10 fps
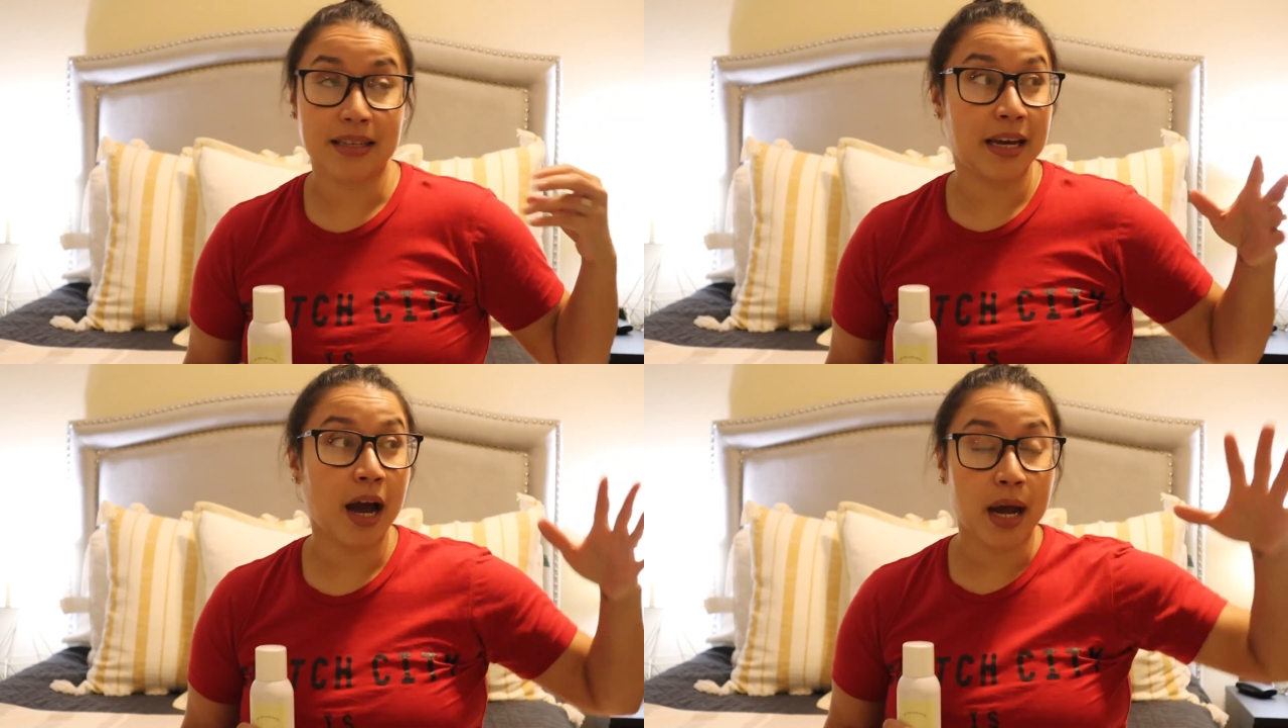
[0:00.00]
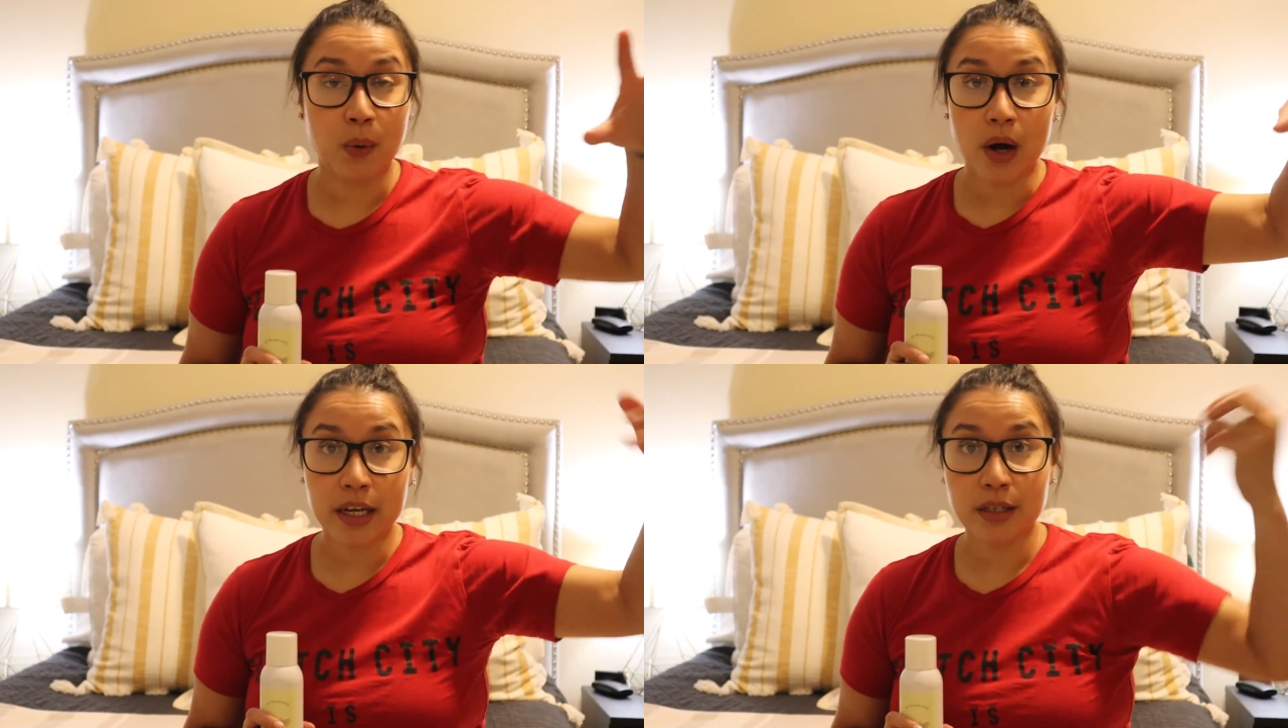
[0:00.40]
Like, I
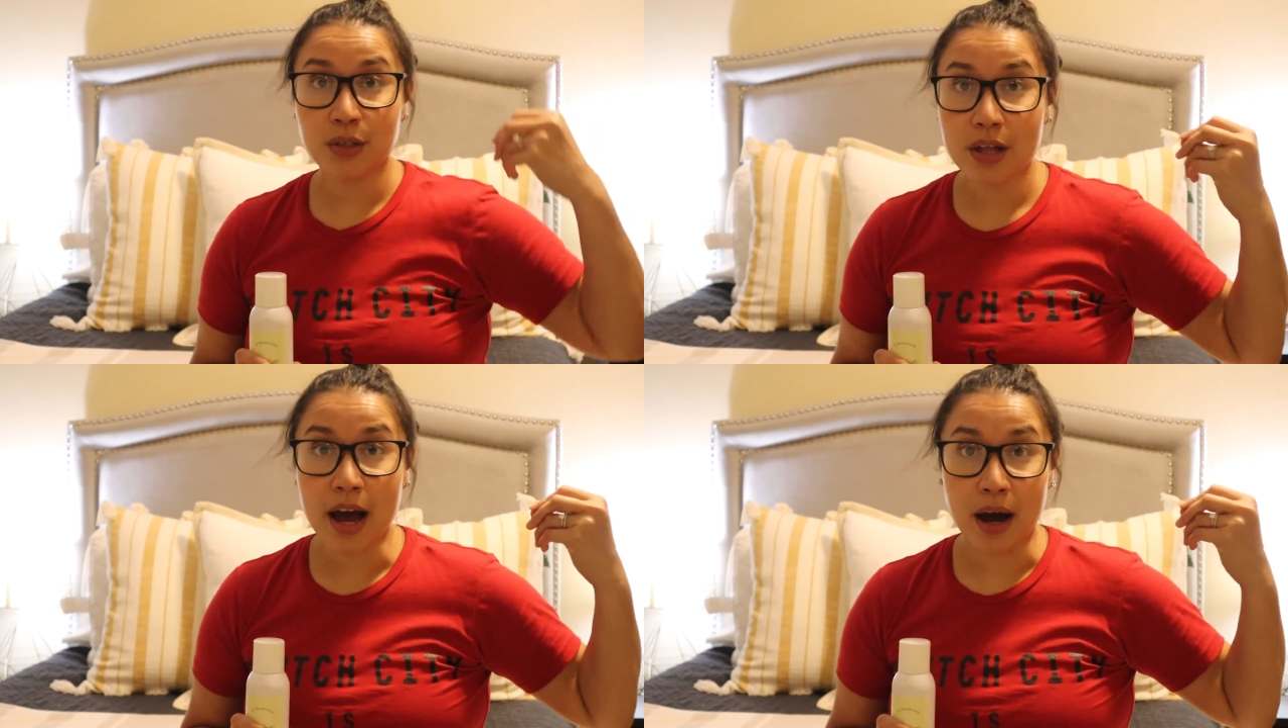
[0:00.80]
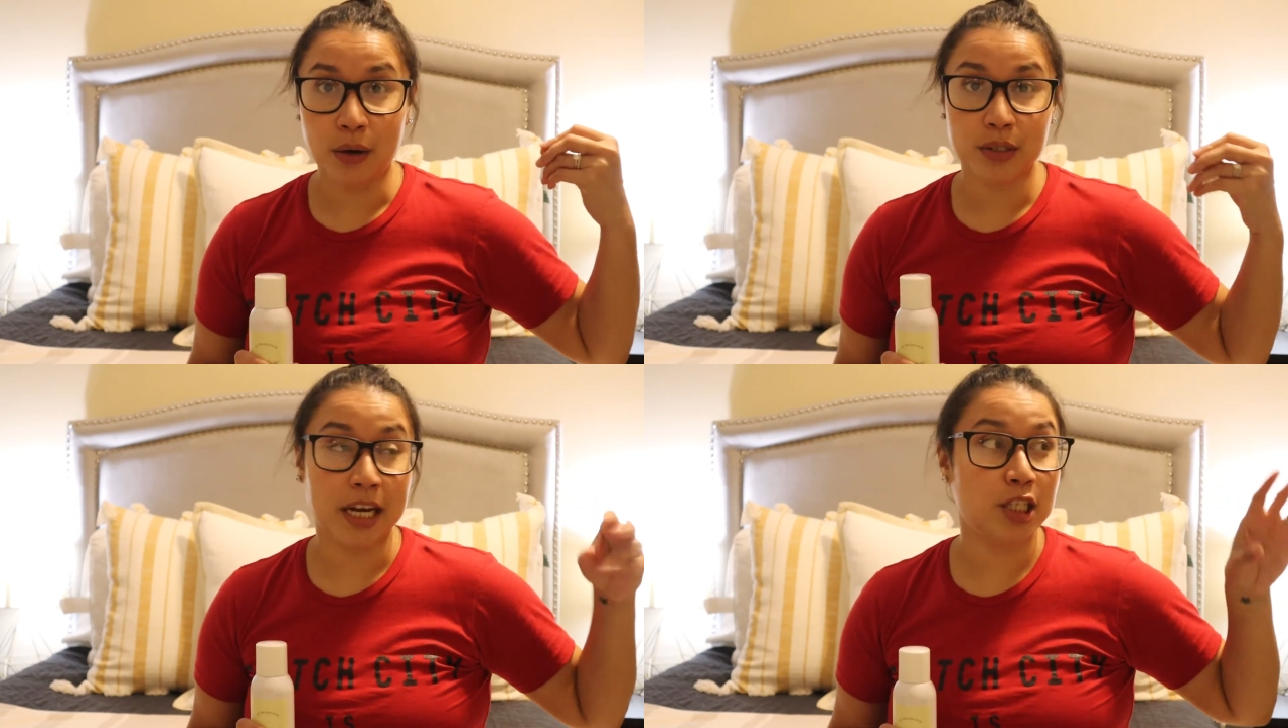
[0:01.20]
walk into the
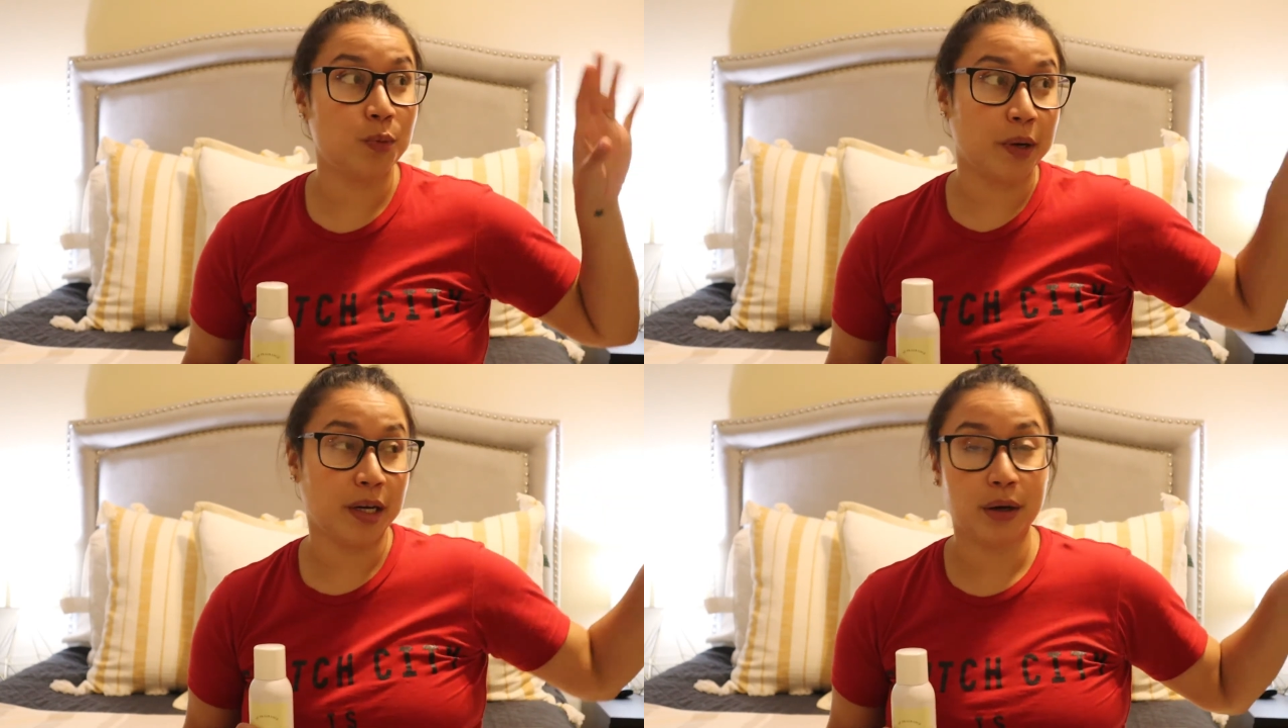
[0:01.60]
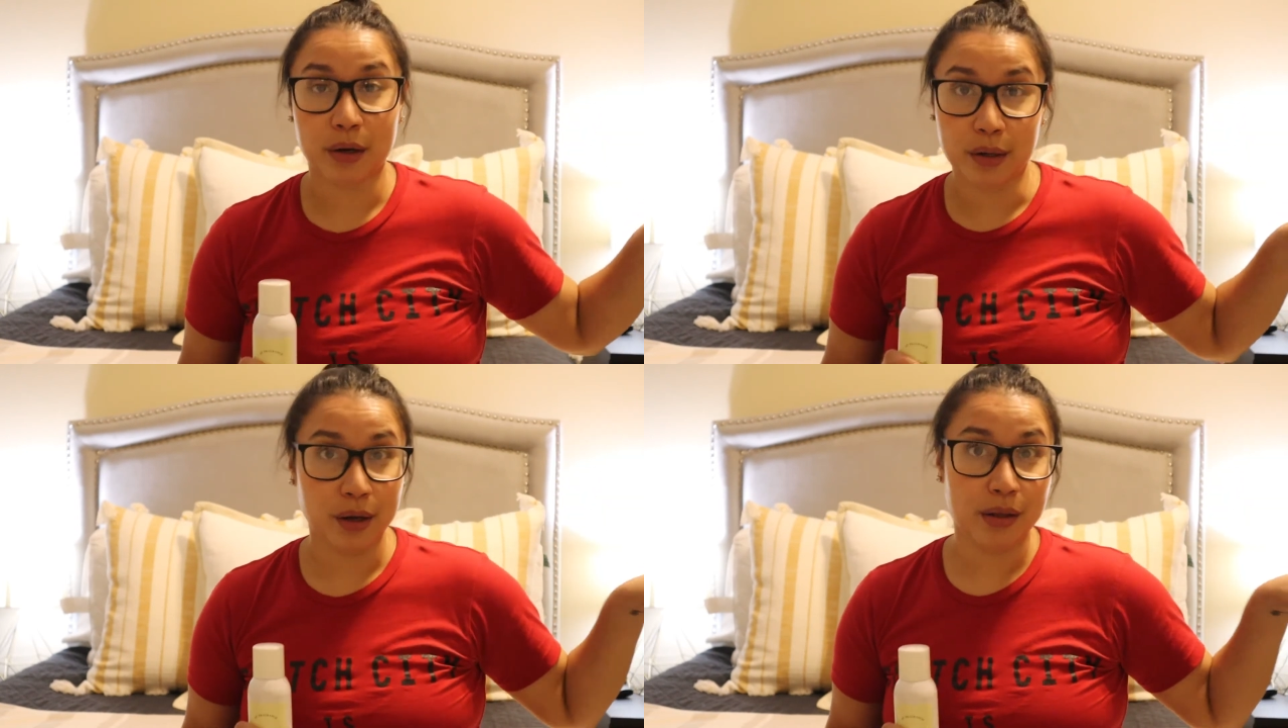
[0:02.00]
house, I started
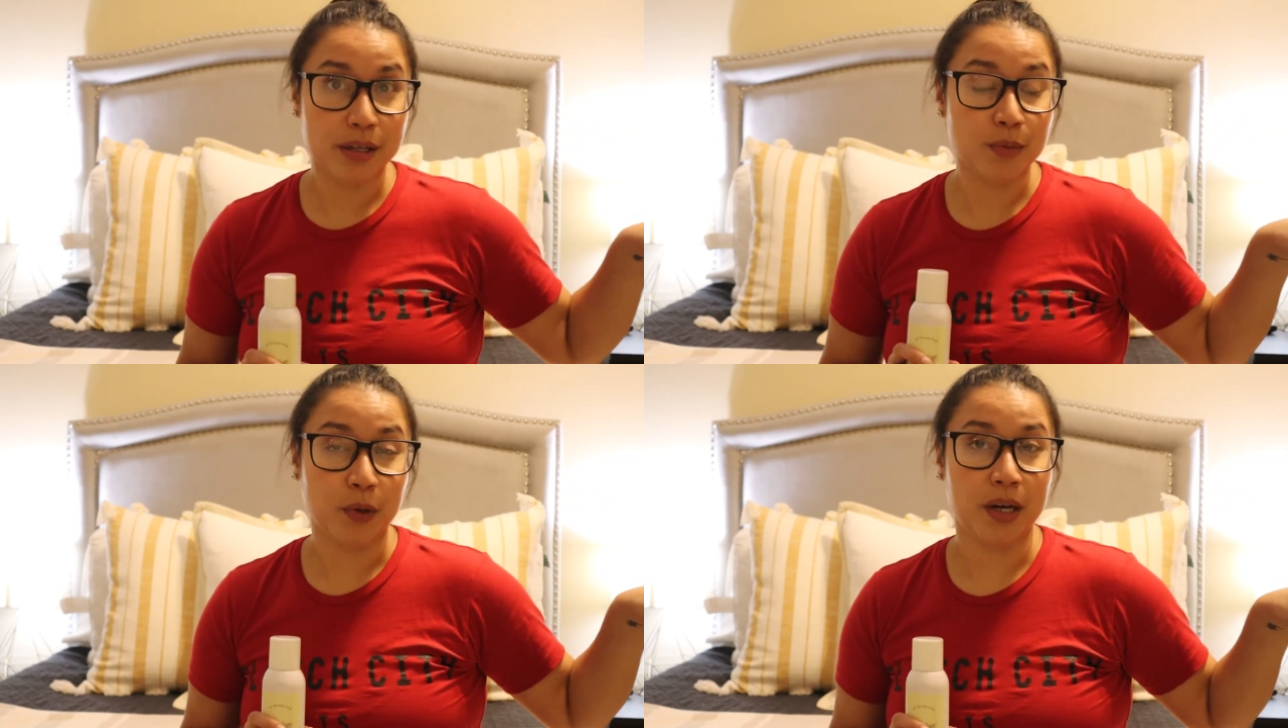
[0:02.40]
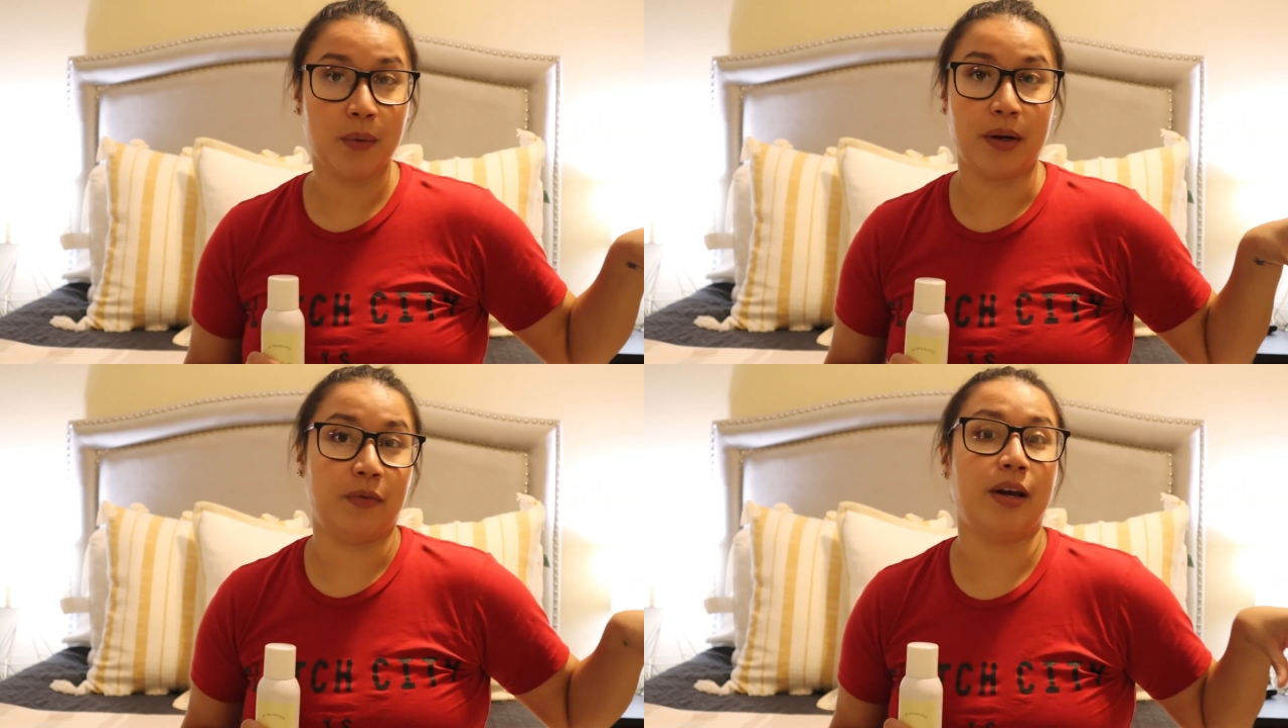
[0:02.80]
earlier this morning
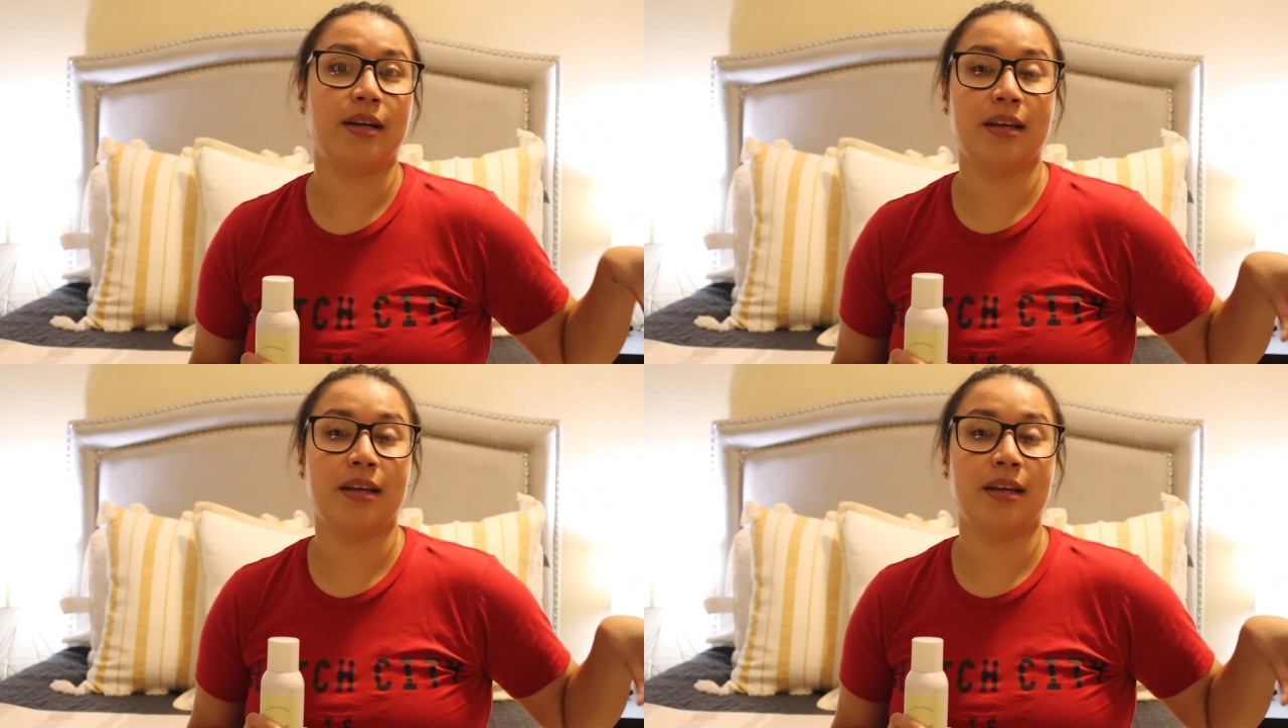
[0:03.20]
whenever I